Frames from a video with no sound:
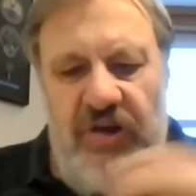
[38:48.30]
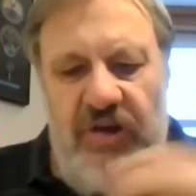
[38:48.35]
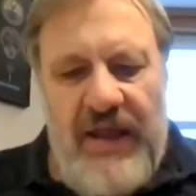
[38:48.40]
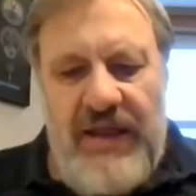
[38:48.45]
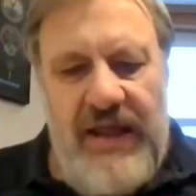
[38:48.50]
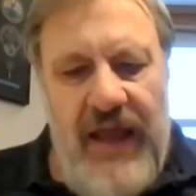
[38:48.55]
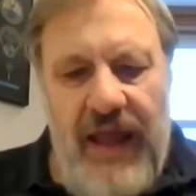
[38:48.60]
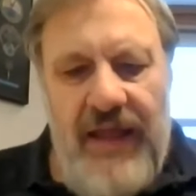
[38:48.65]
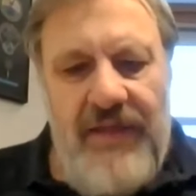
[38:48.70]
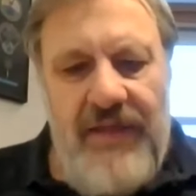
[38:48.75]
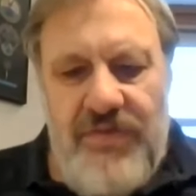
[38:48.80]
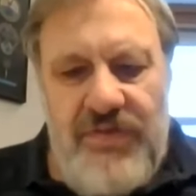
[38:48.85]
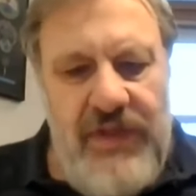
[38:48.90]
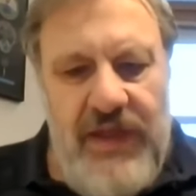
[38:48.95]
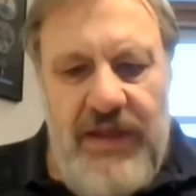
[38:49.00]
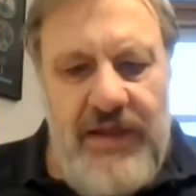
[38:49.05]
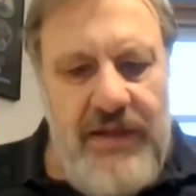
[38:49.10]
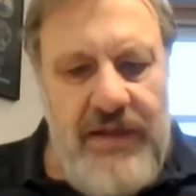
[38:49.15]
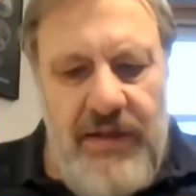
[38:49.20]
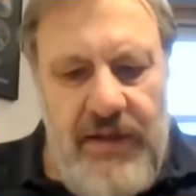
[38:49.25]

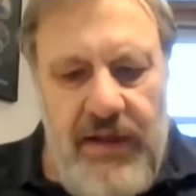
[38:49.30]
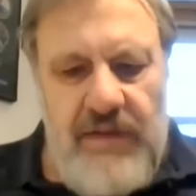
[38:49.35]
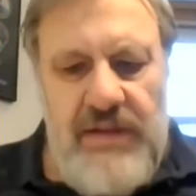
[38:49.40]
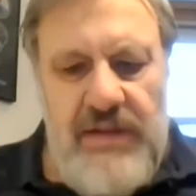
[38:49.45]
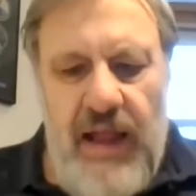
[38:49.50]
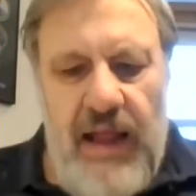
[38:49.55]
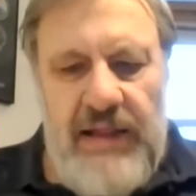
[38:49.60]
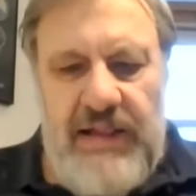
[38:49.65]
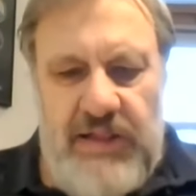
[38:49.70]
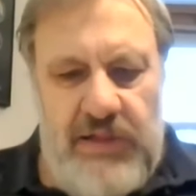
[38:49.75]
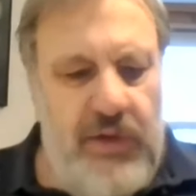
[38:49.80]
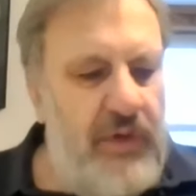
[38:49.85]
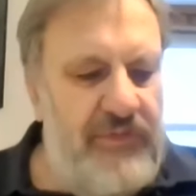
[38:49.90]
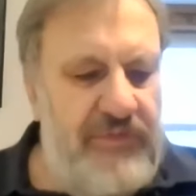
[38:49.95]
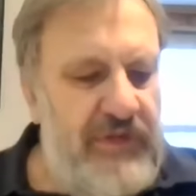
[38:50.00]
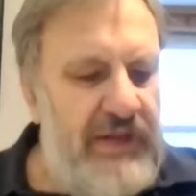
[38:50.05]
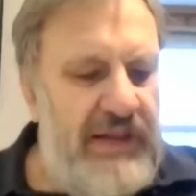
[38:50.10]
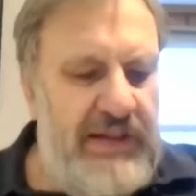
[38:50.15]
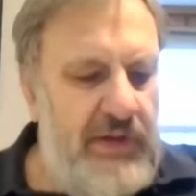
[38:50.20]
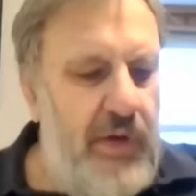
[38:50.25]
gigantic
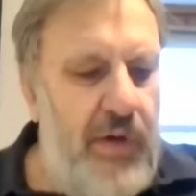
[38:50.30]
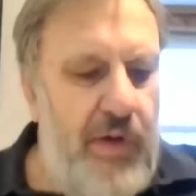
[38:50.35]
catastrophes.